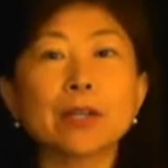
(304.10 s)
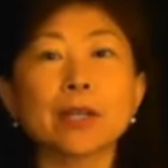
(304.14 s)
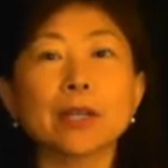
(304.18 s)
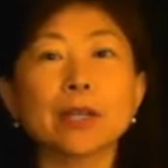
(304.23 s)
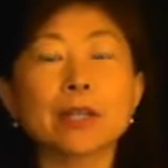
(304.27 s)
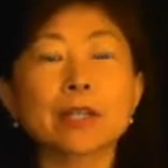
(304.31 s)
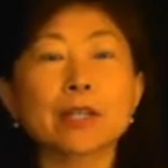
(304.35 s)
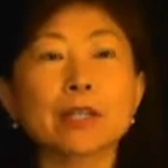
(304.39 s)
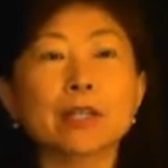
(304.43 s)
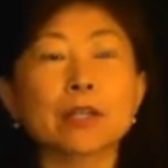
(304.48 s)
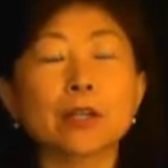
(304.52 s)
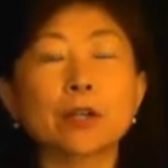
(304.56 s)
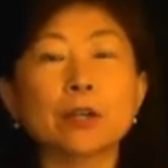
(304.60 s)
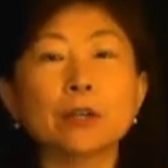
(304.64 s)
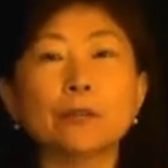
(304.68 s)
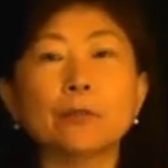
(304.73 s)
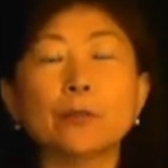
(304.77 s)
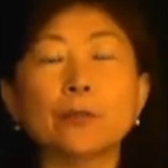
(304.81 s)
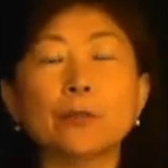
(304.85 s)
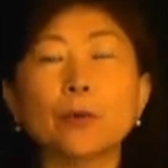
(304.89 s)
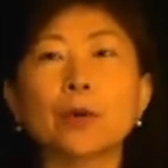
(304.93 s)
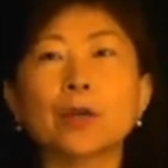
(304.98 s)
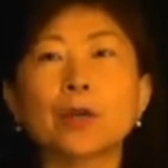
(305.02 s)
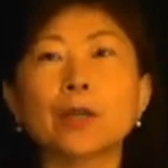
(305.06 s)
is good
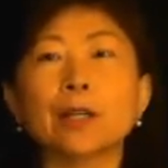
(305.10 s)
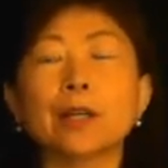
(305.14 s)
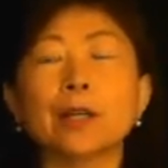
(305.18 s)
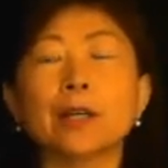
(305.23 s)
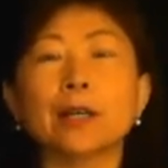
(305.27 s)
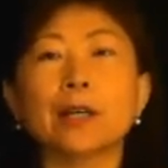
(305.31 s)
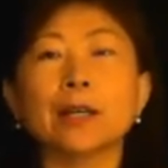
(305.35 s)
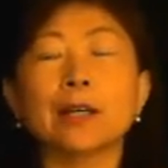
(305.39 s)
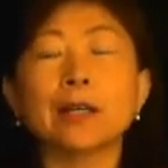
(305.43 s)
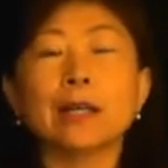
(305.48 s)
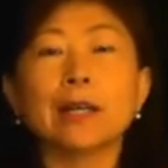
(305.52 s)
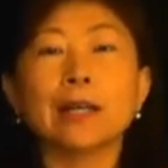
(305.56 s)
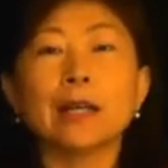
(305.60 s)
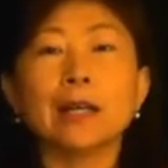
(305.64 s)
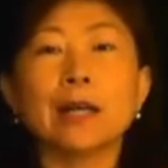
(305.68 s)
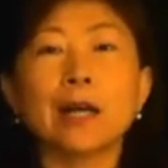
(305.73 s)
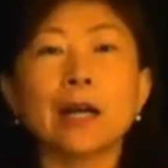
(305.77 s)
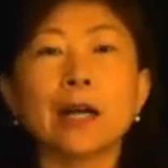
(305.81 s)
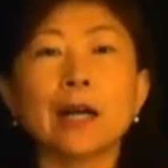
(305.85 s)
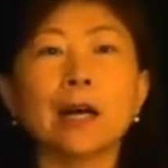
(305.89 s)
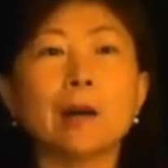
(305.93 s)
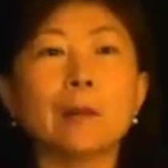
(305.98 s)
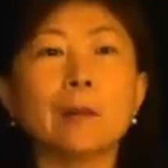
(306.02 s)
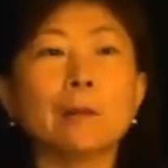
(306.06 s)
for the,
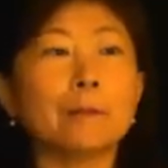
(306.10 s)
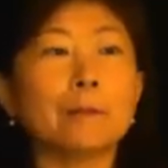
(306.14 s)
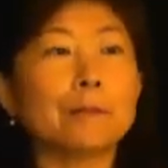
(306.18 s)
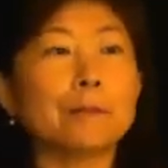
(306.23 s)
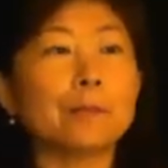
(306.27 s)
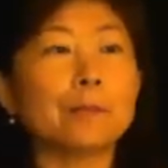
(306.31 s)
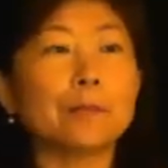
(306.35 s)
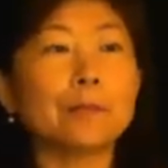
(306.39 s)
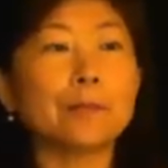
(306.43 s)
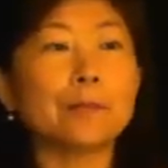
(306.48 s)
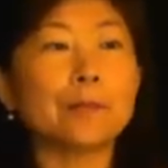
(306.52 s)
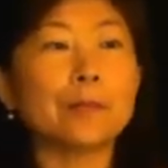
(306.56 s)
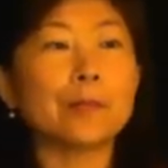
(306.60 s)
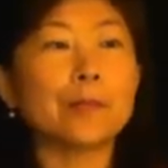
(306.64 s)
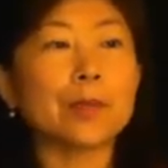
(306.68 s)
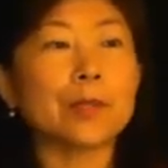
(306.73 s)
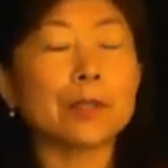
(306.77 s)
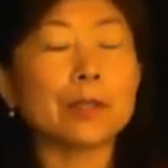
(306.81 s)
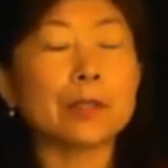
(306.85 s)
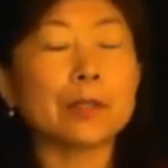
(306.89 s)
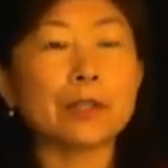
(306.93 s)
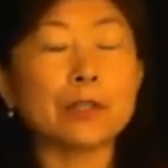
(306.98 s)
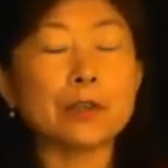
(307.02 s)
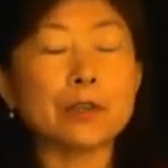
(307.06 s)

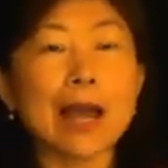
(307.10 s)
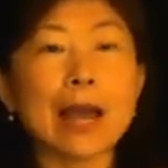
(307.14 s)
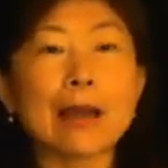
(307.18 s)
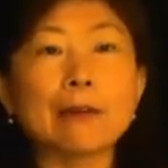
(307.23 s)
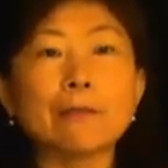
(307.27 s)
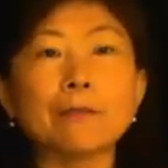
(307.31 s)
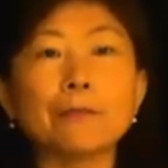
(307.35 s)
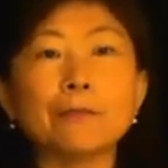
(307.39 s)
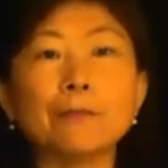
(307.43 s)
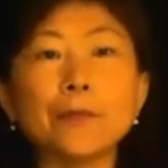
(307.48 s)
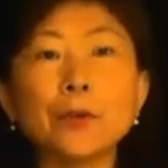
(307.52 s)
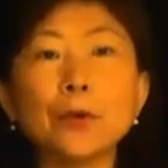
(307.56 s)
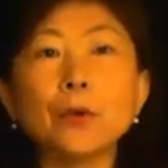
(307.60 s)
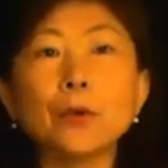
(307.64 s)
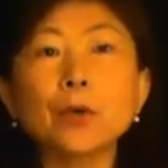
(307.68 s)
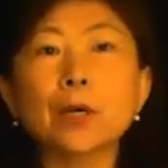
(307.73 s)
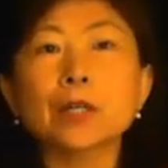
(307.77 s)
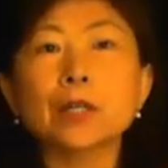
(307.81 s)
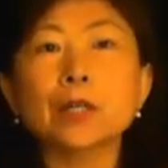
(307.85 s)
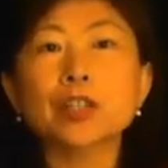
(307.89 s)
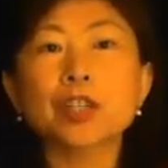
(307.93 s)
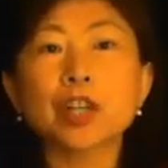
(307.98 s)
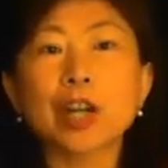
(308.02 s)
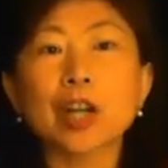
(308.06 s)
you have
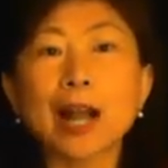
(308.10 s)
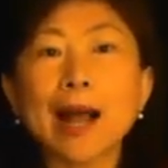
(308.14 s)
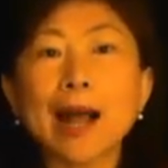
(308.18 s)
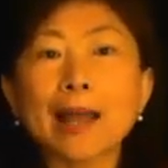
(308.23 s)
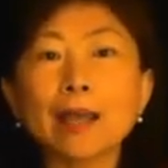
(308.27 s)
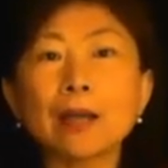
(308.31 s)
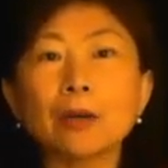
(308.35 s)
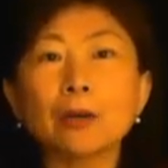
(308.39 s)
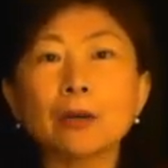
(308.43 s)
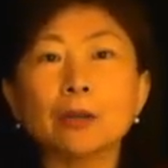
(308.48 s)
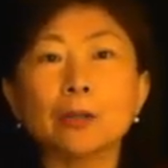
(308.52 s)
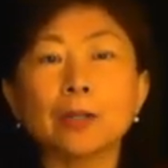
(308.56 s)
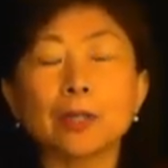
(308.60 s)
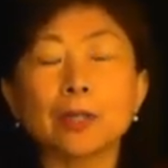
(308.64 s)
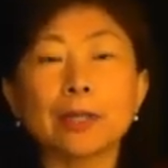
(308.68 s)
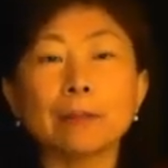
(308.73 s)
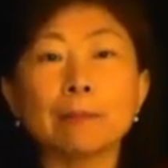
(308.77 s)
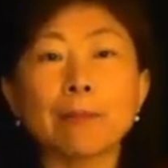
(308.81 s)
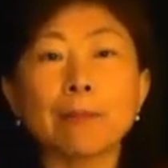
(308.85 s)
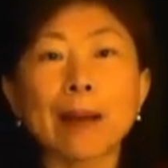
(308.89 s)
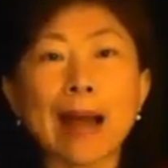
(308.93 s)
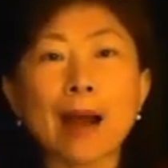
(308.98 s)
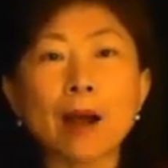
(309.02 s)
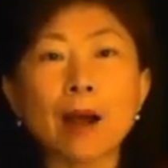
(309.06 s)
fewer child
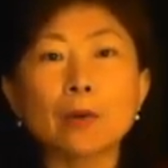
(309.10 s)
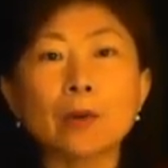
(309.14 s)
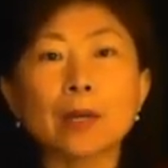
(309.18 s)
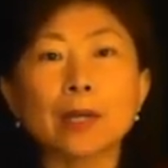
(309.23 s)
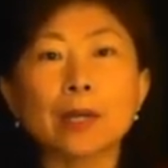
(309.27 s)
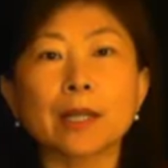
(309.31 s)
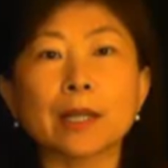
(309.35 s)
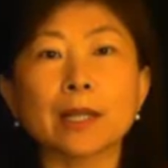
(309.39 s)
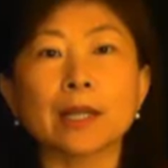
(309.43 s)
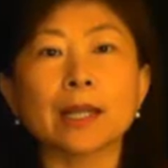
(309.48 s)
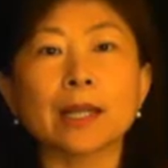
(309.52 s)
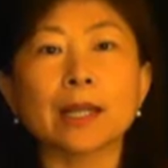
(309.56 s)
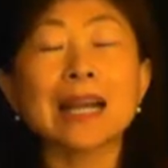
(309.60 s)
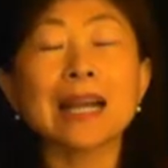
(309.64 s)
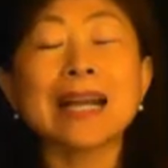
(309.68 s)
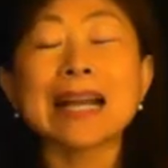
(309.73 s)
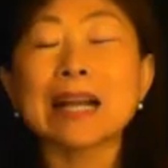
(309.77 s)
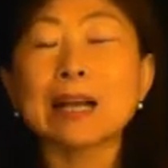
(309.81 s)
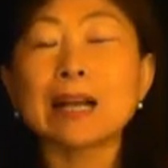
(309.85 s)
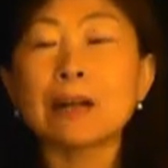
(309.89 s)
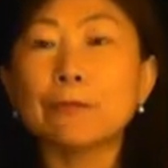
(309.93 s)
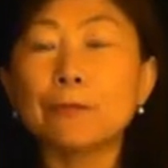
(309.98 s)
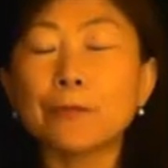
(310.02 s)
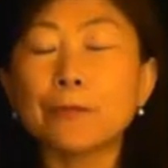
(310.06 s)
in poverty,
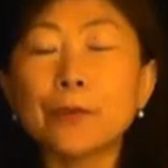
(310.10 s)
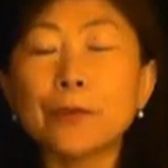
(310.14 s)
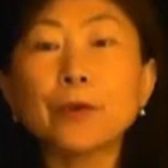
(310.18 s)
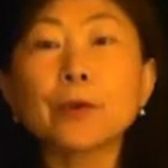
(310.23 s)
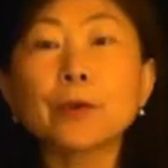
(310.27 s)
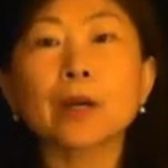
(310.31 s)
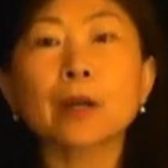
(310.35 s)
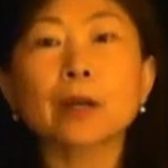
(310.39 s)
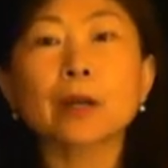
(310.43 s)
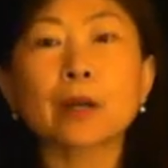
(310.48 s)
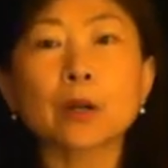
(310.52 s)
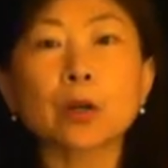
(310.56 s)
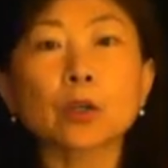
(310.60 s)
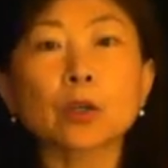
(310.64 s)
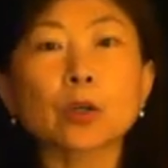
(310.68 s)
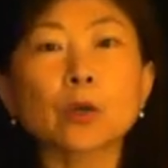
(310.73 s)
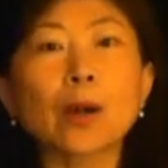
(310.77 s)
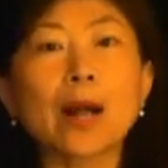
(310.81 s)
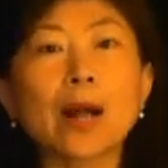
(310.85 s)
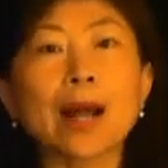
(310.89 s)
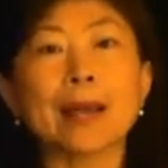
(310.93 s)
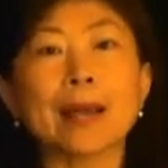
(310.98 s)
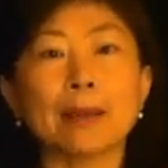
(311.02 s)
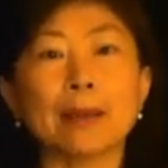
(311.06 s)
fewer
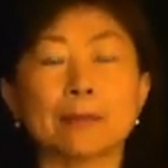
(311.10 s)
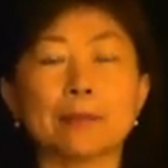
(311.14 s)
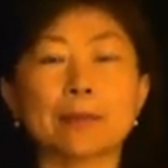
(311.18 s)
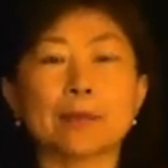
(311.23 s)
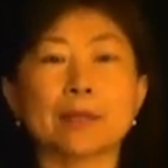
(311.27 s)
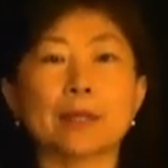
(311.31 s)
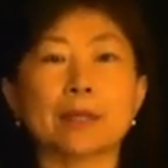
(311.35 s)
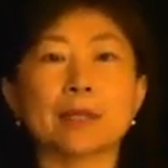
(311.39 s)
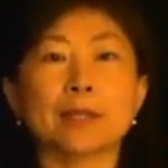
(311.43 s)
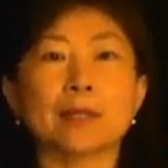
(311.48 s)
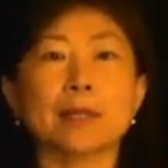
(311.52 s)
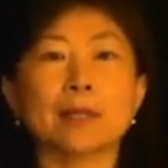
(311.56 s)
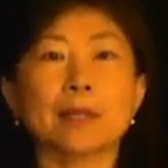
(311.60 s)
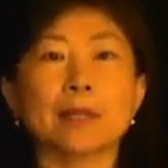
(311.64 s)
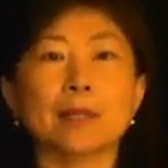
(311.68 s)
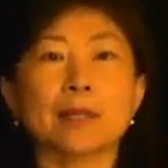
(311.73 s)
crimes.